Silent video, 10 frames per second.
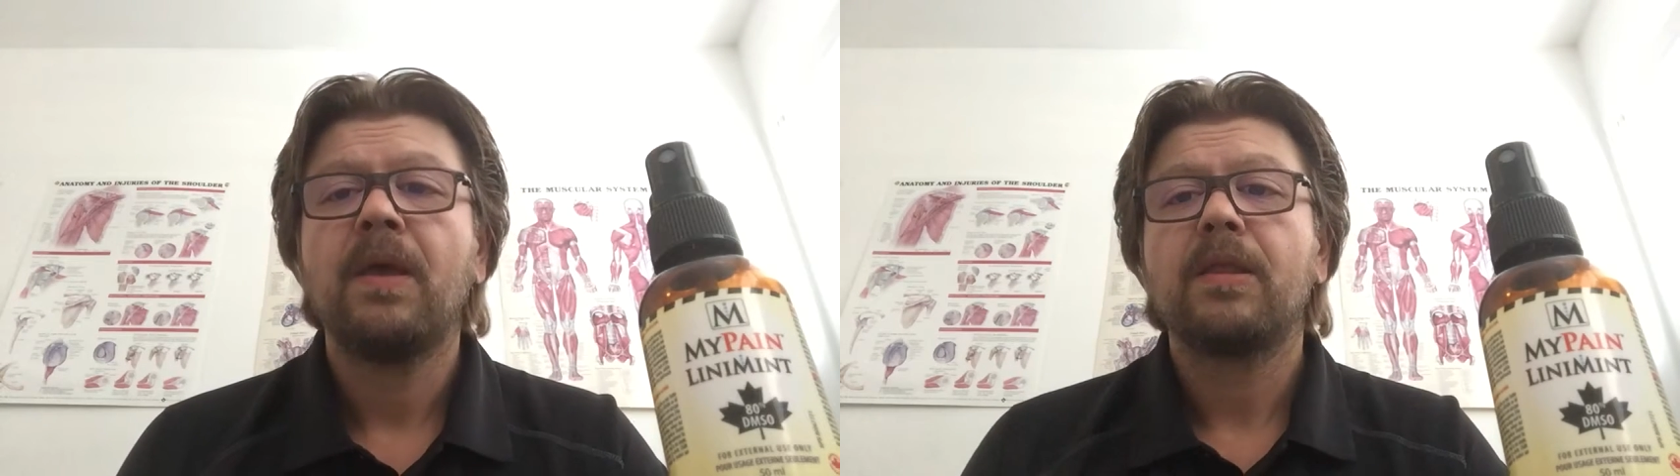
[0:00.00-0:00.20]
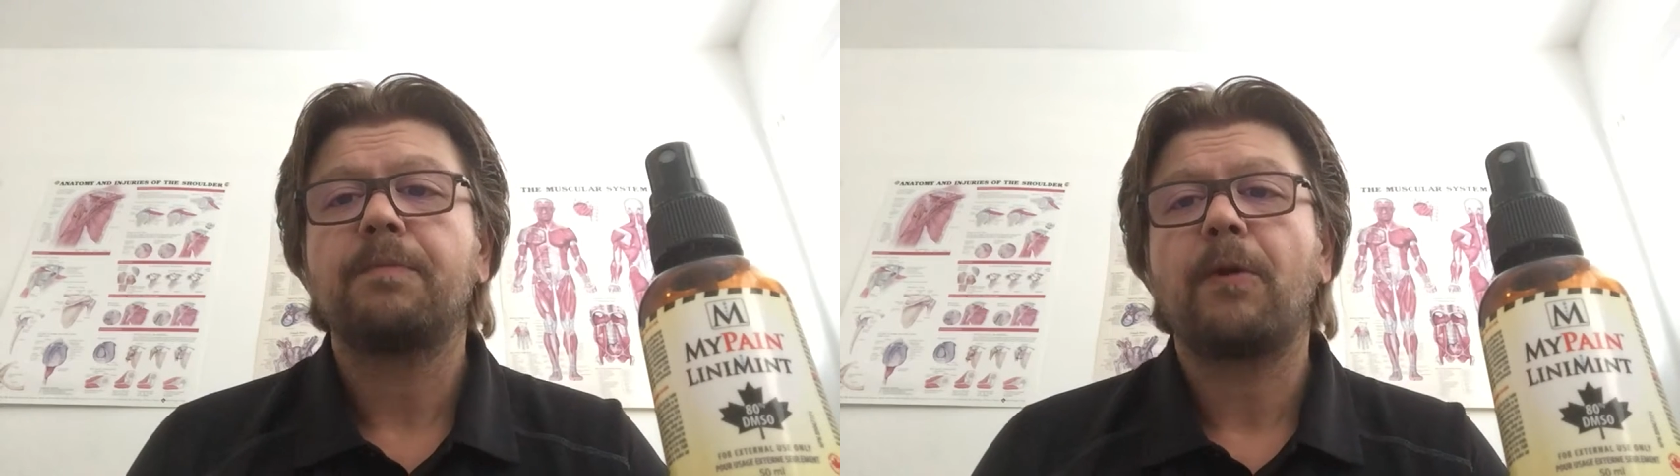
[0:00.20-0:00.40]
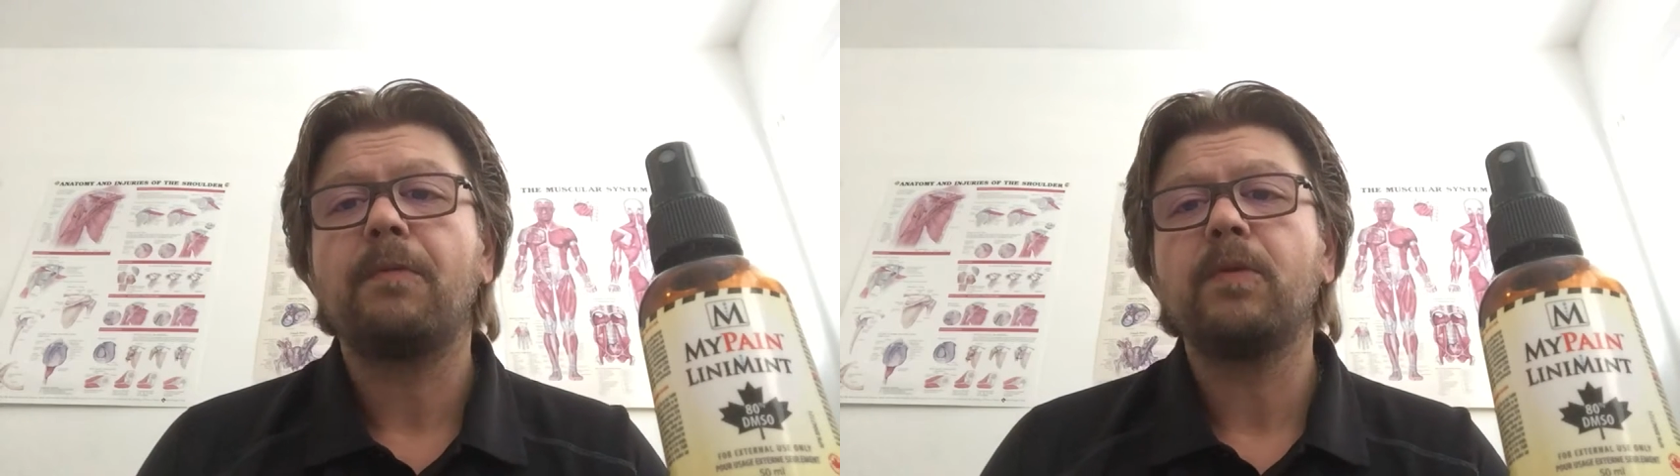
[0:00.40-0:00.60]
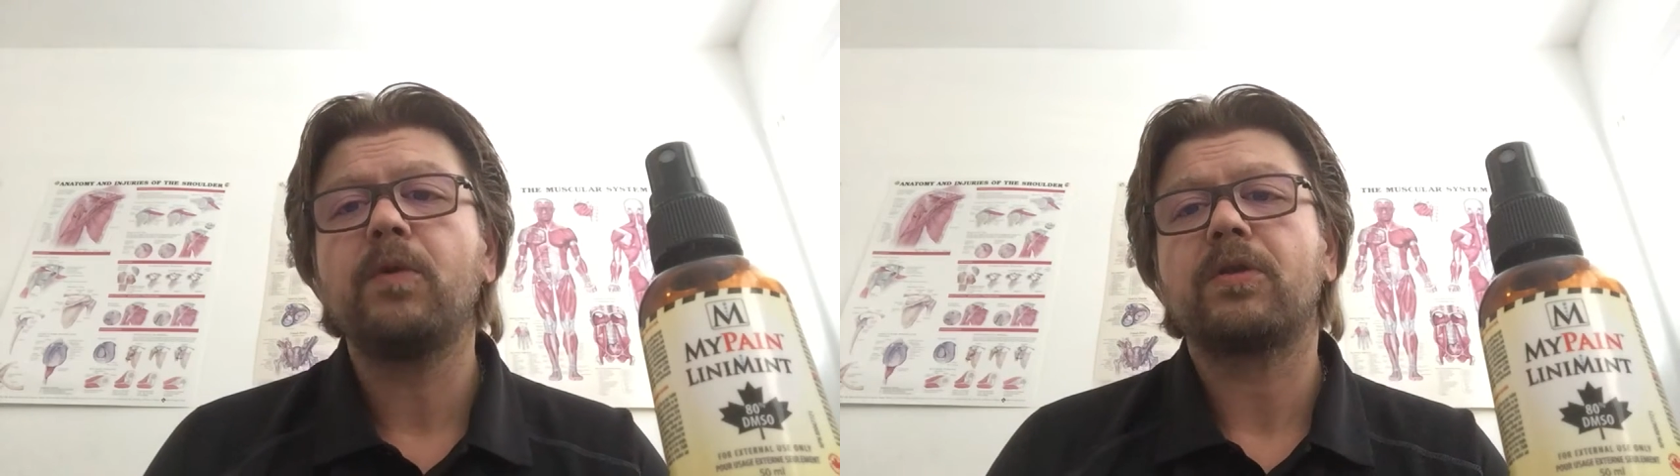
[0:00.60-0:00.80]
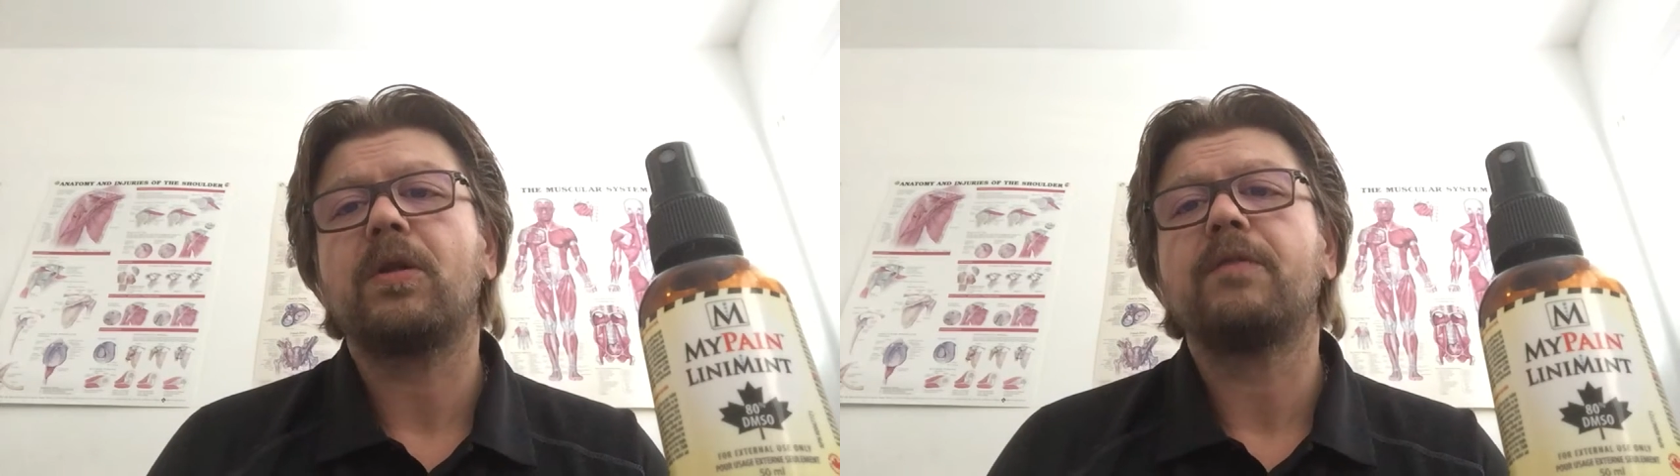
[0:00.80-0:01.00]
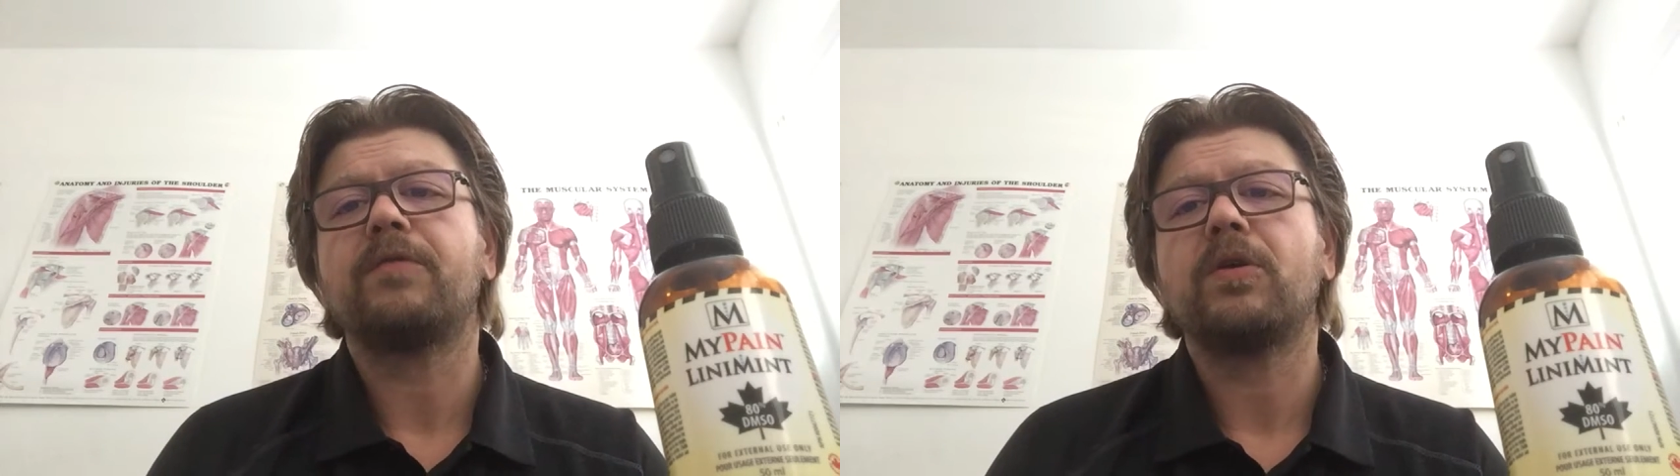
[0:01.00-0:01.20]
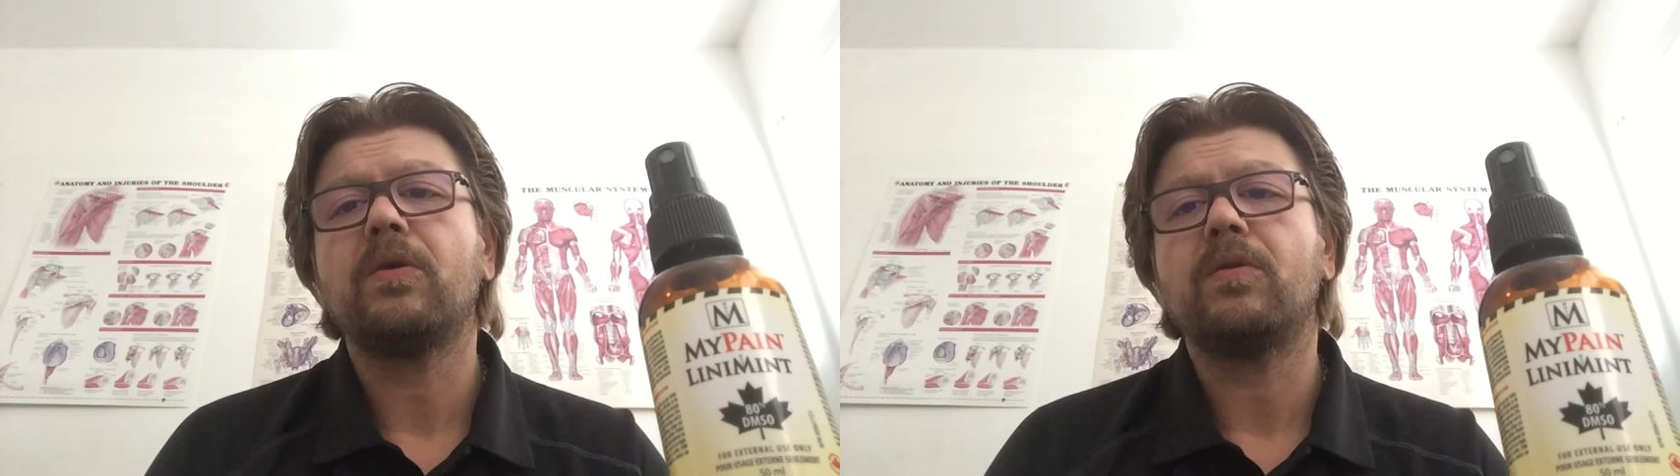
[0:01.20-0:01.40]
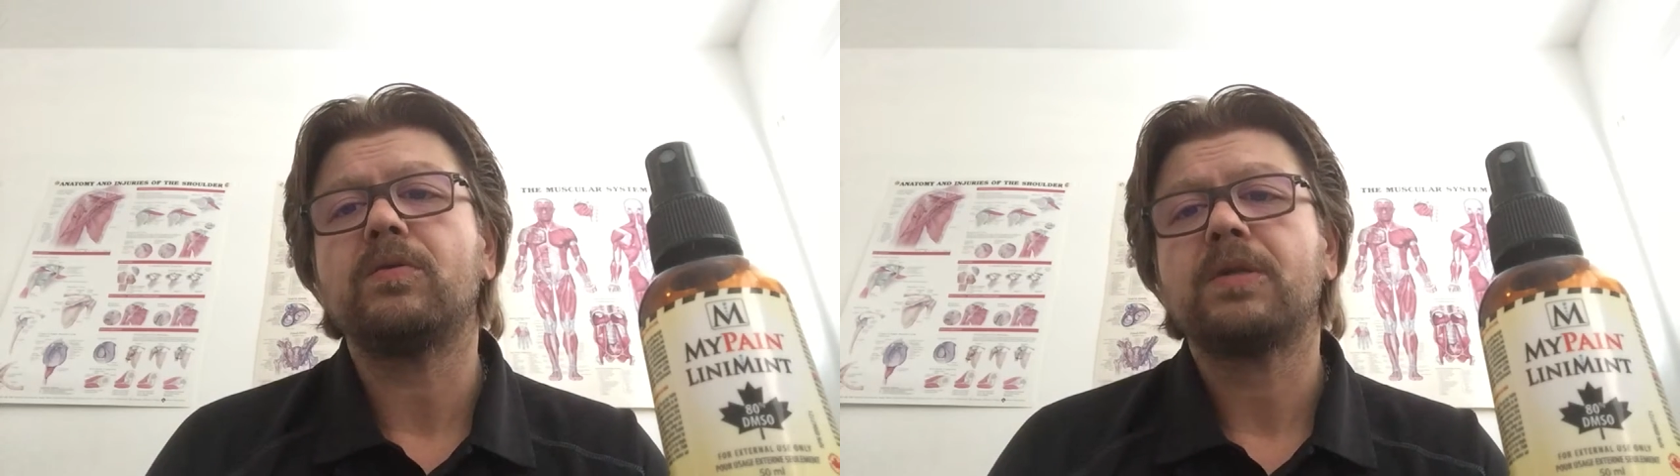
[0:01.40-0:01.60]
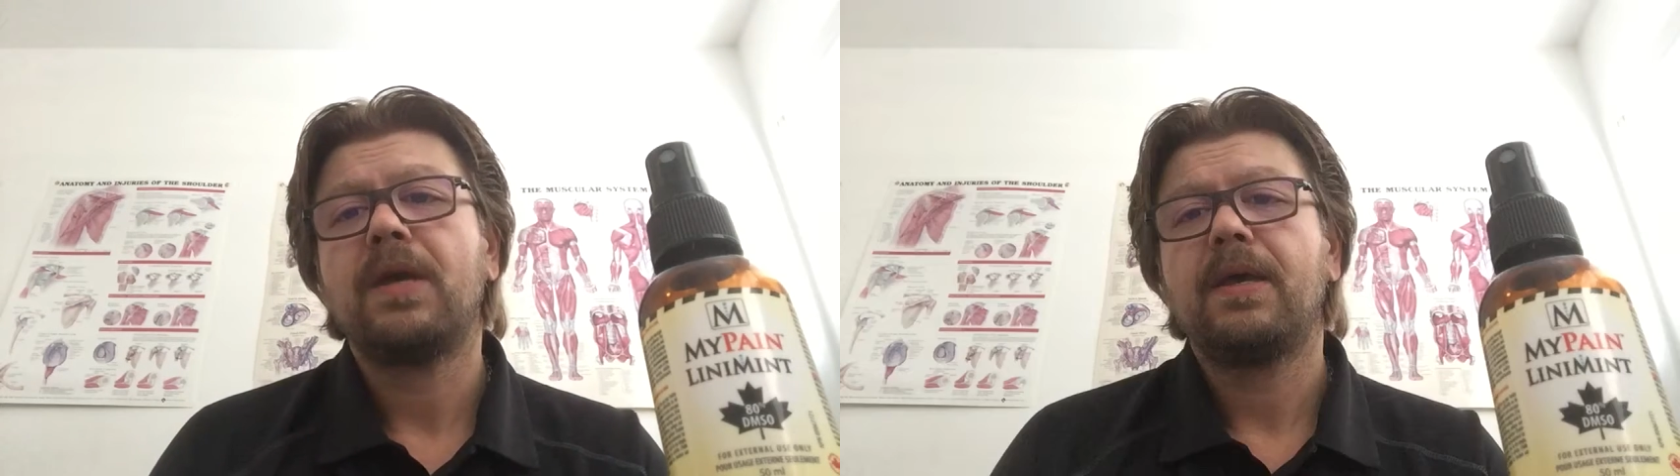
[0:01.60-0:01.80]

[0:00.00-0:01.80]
The problem with all of those